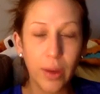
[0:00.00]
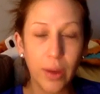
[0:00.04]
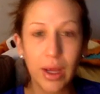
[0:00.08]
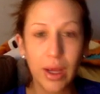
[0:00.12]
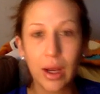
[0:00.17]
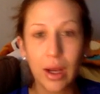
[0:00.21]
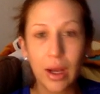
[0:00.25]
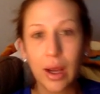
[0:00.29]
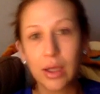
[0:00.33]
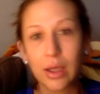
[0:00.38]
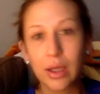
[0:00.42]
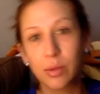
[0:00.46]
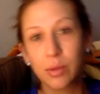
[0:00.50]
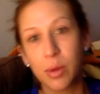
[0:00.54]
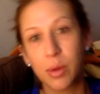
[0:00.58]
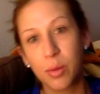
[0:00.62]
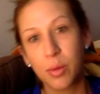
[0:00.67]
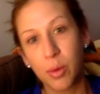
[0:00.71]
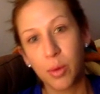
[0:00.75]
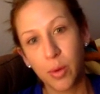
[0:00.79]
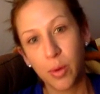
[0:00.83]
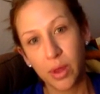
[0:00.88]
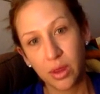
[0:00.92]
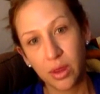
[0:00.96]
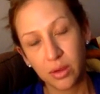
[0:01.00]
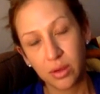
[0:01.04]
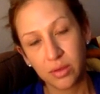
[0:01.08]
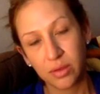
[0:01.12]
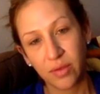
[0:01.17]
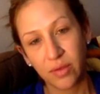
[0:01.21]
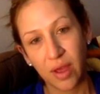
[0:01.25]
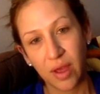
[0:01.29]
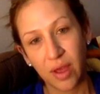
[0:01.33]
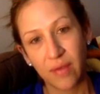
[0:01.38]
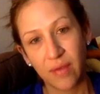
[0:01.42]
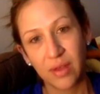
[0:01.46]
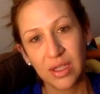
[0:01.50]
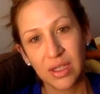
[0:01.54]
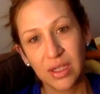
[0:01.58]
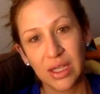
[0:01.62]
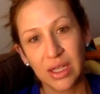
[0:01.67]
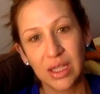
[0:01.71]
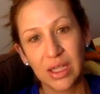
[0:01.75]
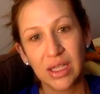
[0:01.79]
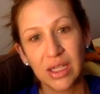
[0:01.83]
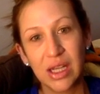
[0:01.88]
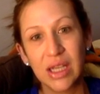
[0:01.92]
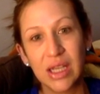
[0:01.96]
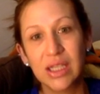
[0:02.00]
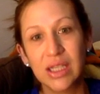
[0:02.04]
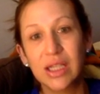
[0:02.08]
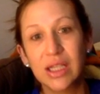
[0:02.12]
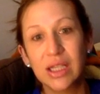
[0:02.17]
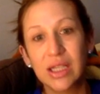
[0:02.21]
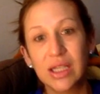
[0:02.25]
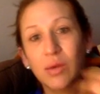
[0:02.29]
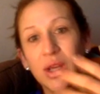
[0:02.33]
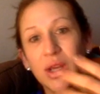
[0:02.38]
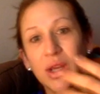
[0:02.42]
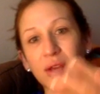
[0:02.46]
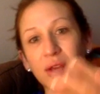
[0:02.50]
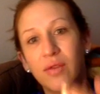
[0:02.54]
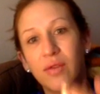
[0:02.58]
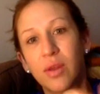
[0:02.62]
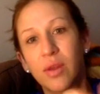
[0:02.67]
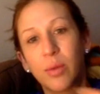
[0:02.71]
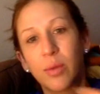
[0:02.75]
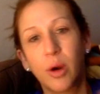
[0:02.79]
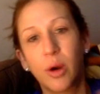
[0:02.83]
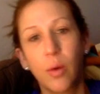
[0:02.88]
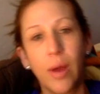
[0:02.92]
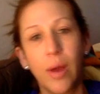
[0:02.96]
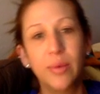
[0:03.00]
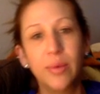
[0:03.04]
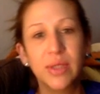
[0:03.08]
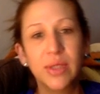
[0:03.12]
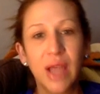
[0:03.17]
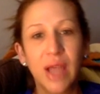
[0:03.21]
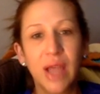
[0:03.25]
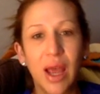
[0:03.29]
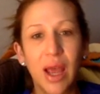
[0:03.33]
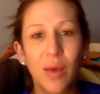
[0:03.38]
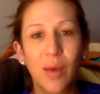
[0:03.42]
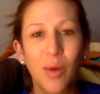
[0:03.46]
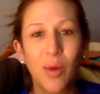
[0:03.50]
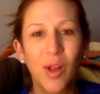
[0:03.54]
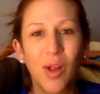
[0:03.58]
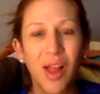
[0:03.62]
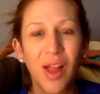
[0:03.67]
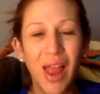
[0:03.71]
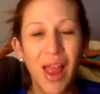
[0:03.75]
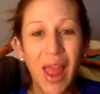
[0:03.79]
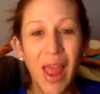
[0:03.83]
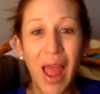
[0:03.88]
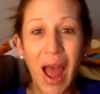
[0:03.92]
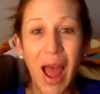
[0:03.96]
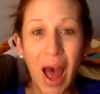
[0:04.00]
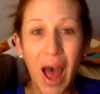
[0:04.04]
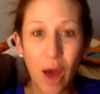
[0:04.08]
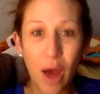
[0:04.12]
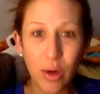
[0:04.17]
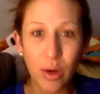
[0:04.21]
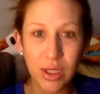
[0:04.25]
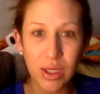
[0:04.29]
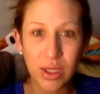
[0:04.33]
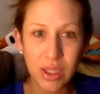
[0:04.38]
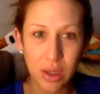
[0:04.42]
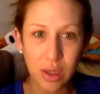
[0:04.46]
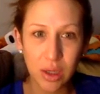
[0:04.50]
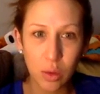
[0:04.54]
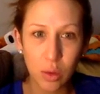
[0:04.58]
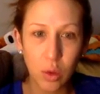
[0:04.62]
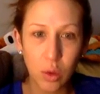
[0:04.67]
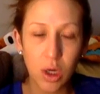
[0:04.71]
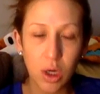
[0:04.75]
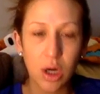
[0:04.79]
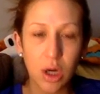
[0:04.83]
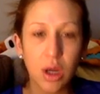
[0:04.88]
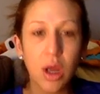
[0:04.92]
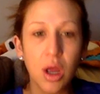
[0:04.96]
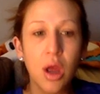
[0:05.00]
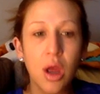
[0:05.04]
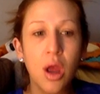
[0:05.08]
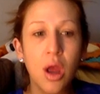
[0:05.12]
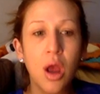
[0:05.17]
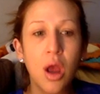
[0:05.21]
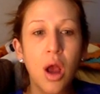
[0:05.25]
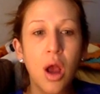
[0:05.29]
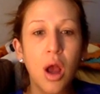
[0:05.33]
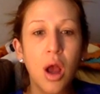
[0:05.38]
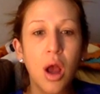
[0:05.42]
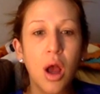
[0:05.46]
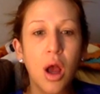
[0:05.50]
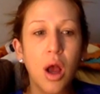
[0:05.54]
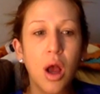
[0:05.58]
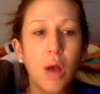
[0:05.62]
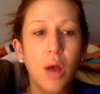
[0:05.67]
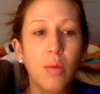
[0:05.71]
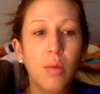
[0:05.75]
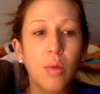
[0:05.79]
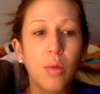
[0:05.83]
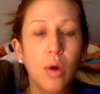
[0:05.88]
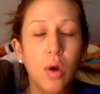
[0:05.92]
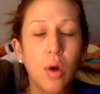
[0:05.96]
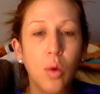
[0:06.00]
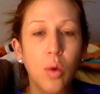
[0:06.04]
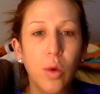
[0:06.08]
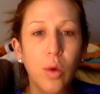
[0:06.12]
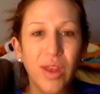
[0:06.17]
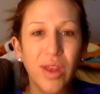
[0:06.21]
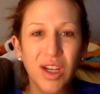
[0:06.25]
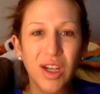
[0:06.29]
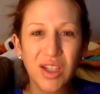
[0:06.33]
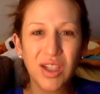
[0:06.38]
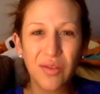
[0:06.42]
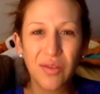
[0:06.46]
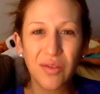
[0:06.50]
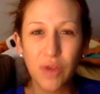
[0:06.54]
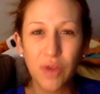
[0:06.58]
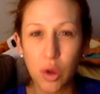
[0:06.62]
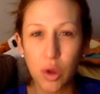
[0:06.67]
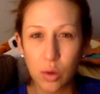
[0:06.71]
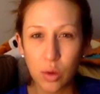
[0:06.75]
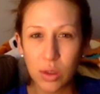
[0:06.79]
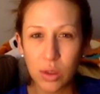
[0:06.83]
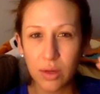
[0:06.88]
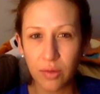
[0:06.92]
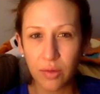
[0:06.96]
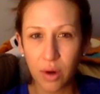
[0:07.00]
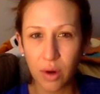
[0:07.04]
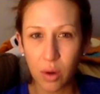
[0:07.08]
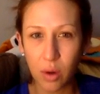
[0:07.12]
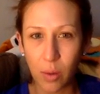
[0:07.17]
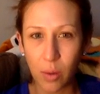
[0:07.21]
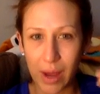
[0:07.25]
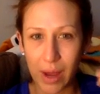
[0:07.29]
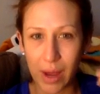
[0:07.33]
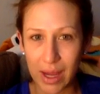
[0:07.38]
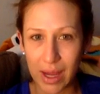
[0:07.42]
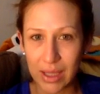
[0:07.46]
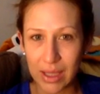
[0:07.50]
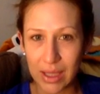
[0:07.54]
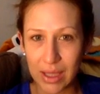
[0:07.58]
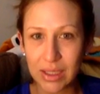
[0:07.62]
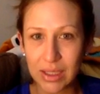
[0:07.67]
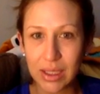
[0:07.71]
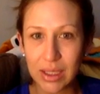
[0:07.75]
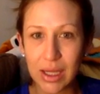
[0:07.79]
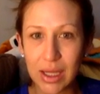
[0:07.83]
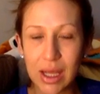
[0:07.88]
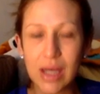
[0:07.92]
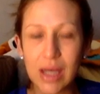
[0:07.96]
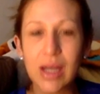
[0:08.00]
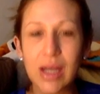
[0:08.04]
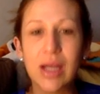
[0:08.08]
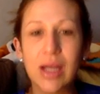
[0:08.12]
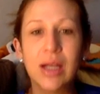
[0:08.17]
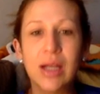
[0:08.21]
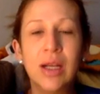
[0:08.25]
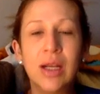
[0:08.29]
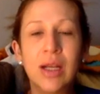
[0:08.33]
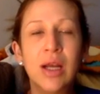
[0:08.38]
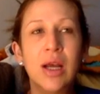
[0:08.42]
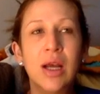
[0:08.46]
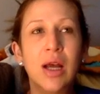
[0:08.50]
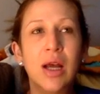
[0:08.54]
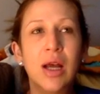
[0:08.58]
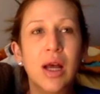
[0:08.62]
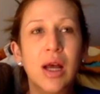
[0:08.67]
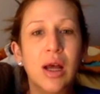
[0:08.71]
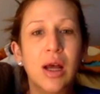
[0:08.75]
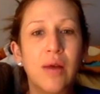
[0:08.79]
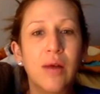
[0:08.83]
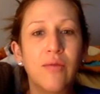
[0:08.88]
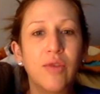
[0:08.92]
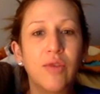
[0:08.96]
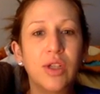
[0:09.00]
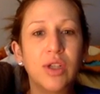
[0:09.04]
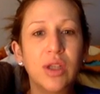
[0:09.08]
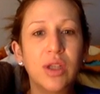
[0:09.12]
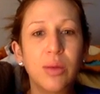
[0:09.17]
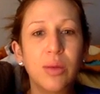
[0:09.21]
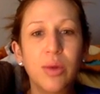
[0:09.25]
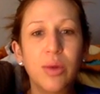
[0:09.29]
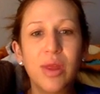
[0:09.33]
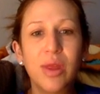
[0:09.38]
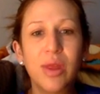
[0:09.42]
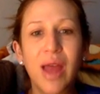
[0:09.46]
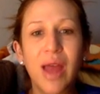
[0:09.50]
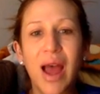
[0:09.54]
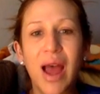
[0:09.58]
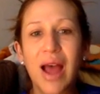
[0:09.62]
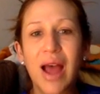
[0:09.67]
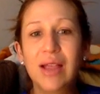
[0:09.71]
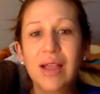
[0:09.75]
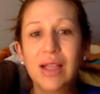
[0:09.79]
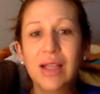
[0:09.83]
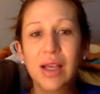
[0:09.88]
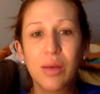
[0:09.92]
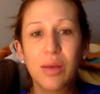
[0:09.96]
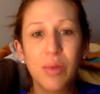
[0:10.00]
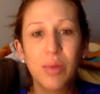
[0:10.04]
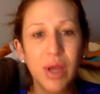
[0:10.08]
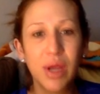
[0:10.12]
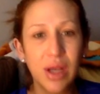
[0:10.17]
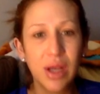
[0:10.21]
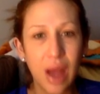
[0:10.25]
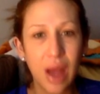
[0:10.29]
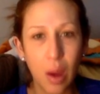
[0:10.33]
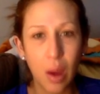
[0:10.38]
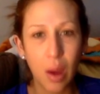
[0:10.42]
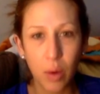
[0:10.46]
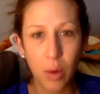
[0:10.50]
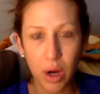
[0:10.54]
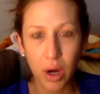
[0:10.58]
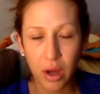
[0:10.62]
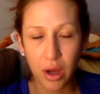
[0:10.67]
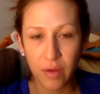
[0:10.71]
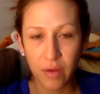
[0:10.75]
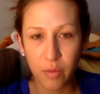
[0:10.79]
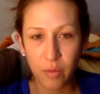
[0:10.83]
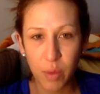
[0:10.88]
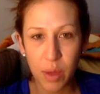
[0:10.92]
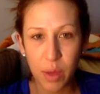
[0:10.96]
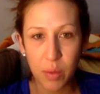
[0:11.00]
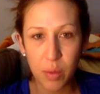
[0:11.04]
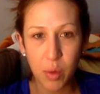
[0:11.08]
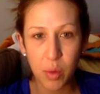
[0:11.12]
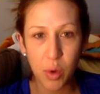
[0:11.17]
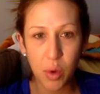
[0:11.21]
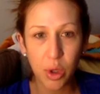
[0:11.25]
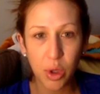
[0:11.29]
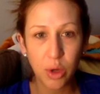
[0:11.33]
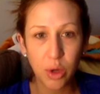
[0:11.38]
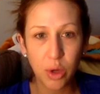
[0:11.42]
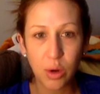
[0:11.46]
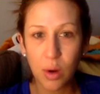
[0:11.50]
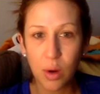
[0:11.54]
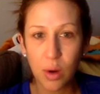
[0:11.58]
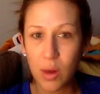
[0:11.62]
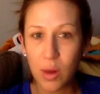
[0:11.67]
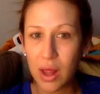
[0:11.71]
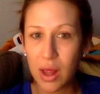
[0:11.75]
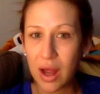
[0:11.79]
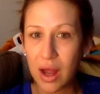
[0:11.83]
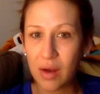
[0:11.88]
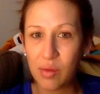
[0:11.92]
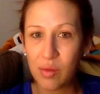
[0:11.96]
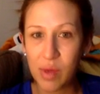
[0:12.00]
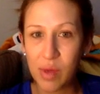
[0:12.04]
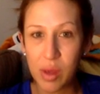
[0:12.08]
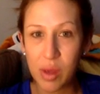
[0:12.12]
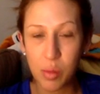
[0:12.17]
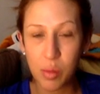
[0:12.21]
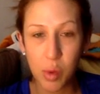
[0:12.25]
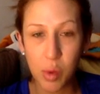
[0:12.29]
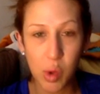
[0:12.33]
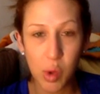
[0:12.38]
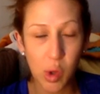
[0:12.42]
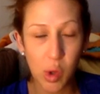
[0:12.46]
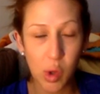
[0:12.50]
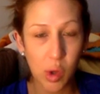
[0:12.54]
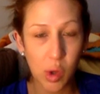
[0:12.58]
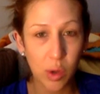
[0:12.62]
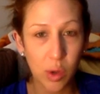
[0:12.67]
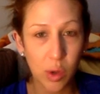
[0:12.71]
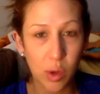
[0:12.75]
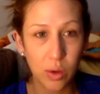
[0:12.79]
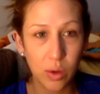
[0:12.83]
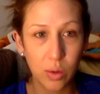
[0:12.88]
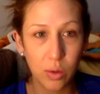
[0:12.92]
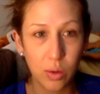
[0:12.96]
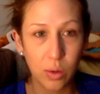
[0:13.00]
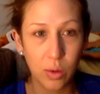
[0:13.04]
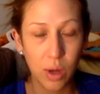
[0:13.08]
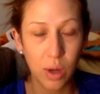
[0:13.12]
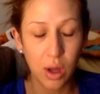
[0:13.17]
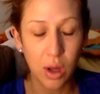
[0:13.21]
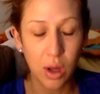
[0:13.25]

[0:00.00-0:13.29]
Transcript: connect people with those 5 and 10 days, and then we give them our website. Well, how does it work? Well, there's a few different ways to get in. For someone that has like a big network of people, a lot of people, you